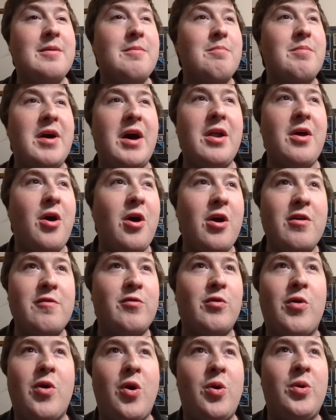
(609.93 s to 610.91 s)
But
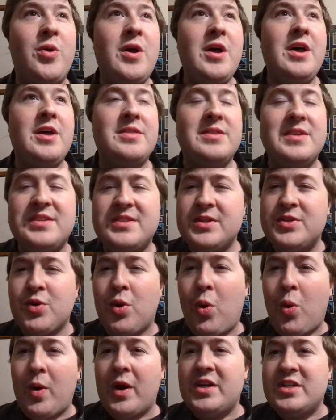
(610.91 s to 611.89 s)
overall, this has
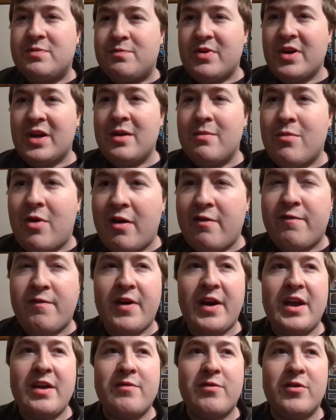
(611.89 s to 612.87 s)
always been my
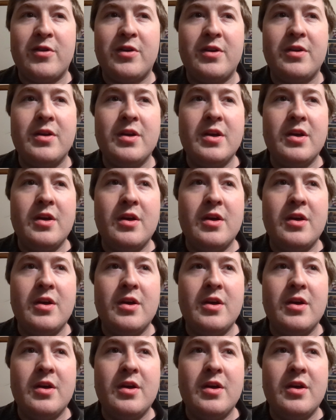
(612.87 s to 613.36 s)
favorite